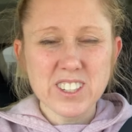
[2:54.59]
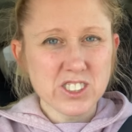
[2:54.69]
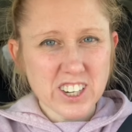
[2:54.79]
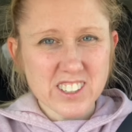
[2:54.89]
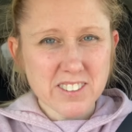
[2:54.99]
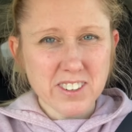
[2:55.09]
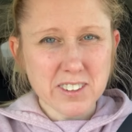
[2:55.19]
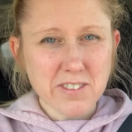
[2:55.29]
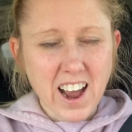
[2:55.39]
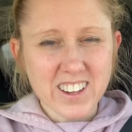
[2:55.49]

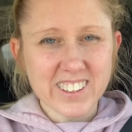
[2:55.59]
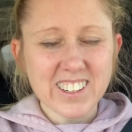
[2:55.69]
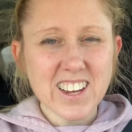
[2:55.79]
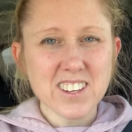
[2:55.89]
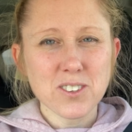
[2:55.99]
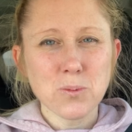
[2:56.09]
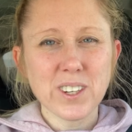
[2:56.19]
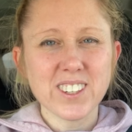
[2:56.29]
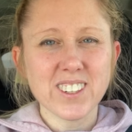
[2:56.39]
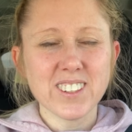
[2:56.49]
Chesterfield Valley
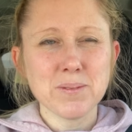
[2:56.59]
Goodwill